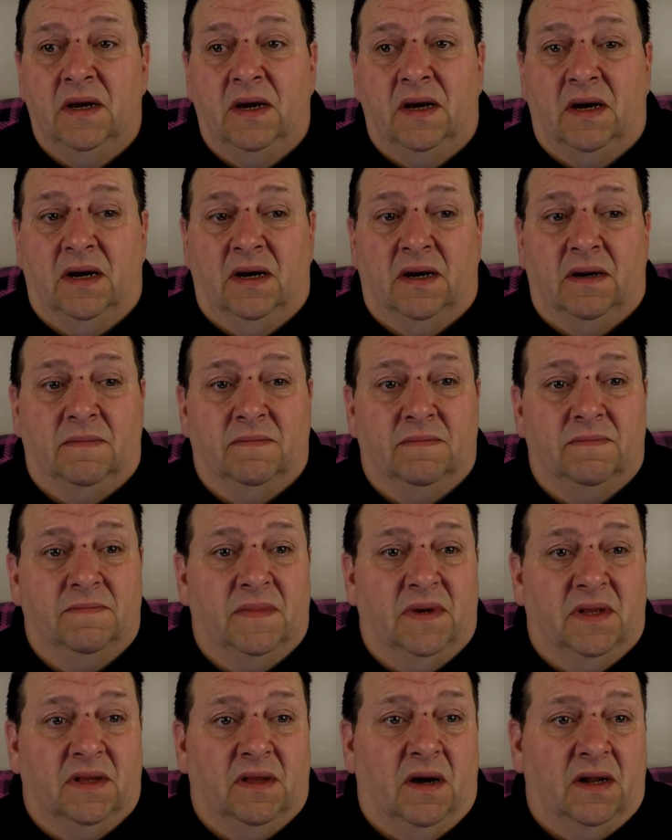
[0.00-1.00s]
A
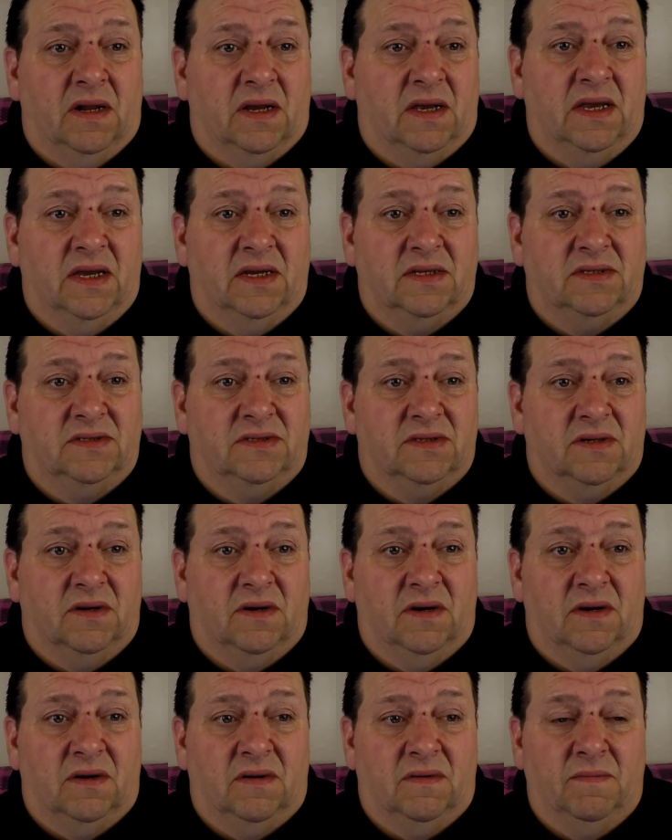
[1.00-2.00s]
lot of kids
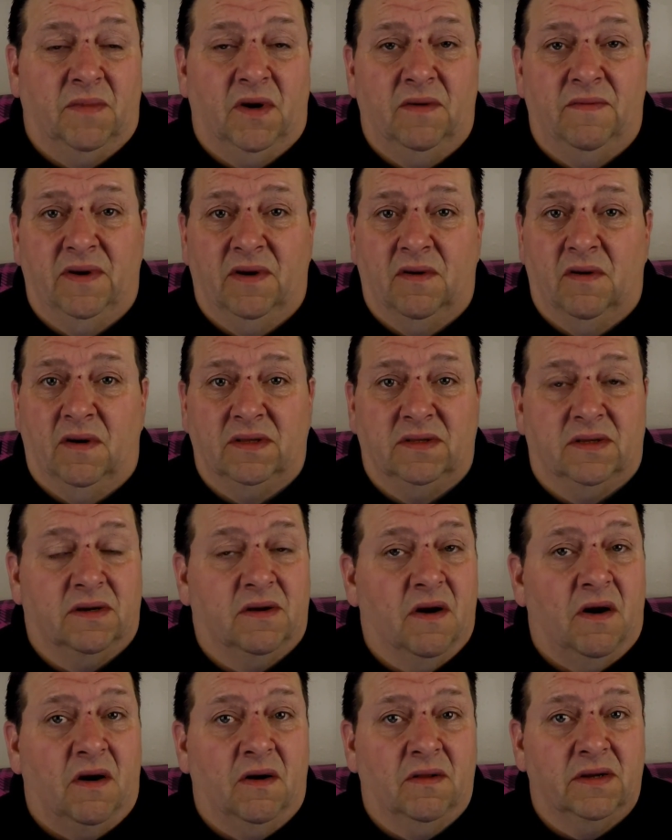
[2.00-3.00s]
are moving on to
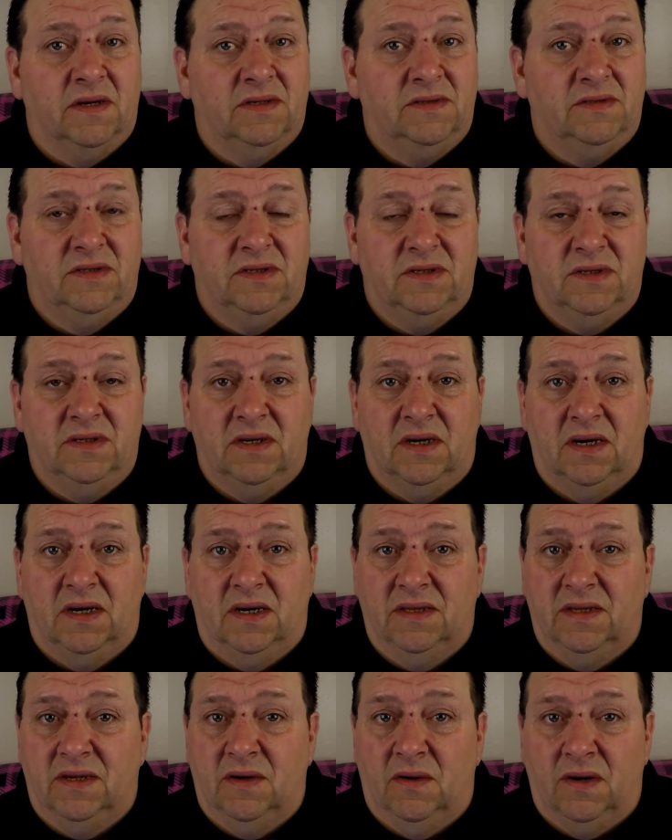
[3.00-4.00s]
college.
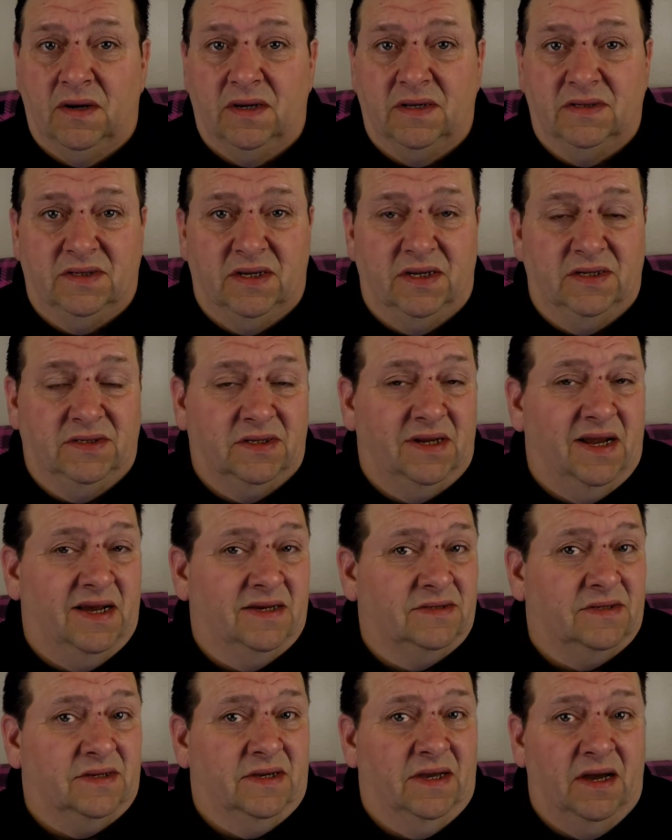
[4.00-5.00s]
The organization
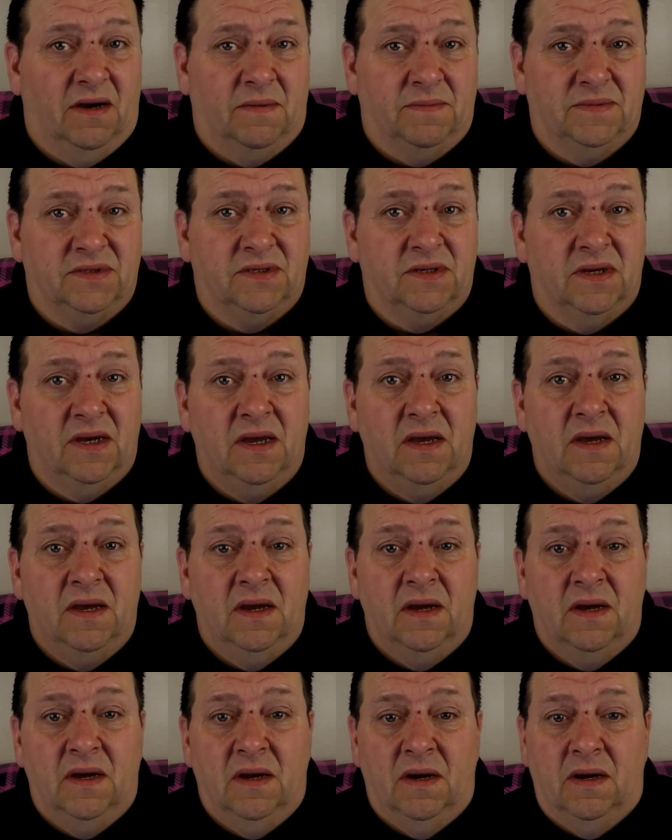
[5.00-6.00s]
actually helps
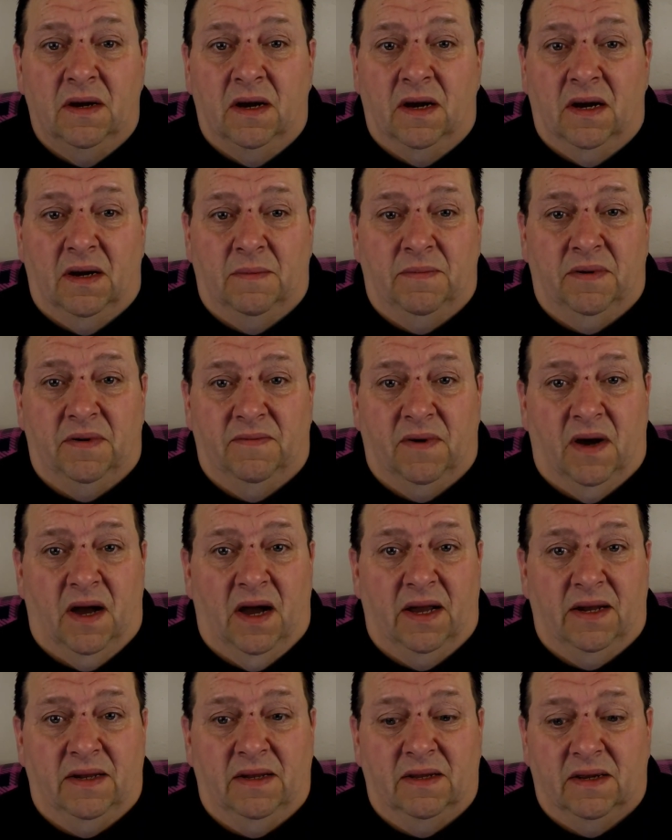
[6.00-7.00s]

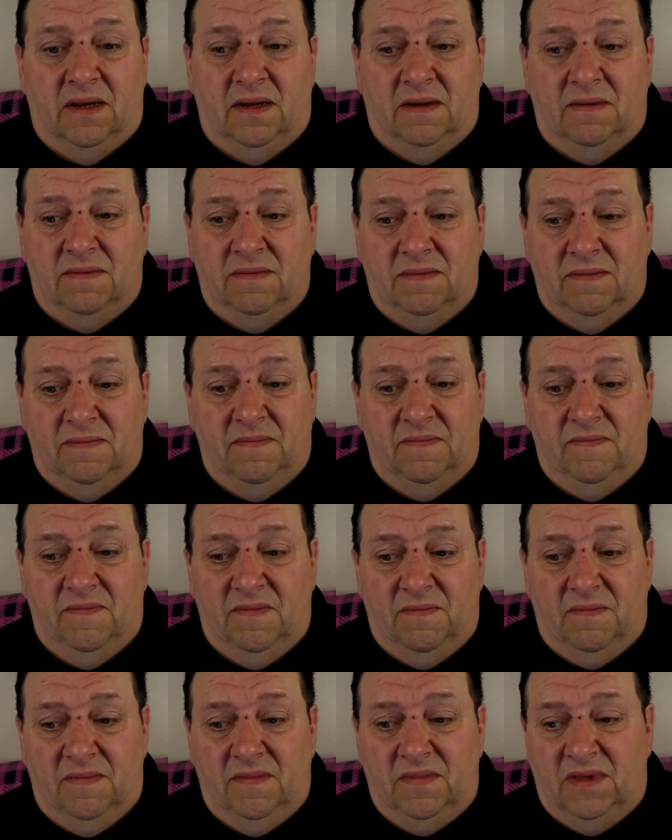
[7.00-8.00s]
provide
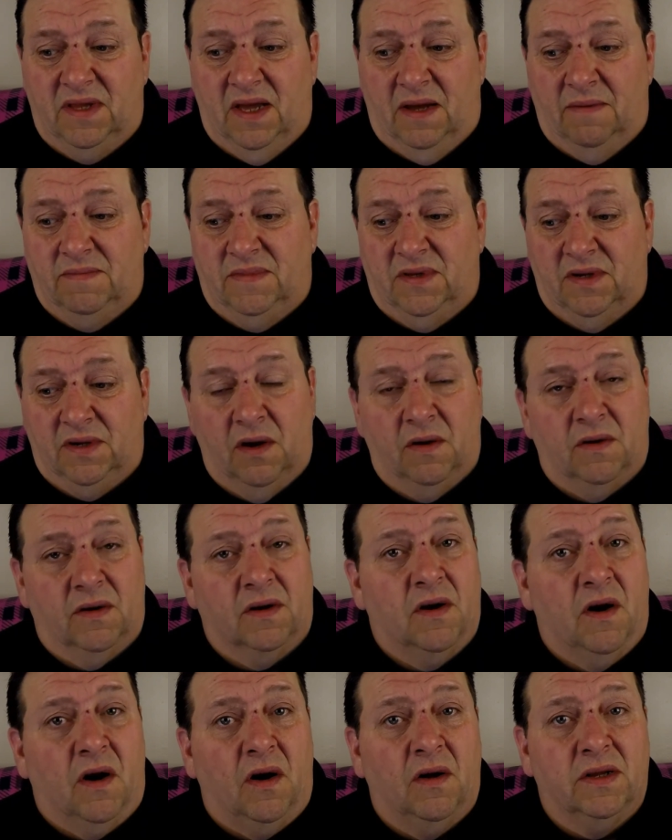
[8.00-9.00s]
them to go to
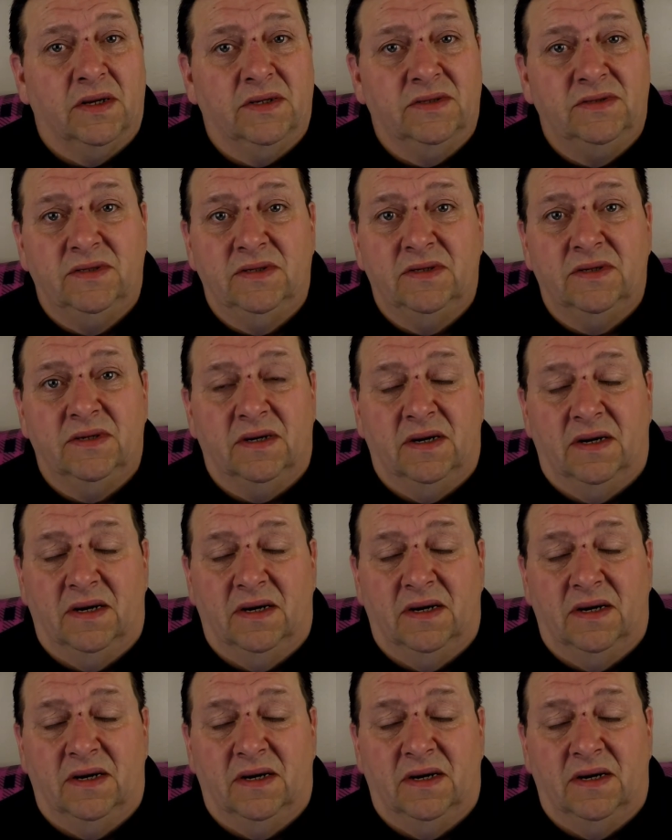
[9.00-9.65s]
college.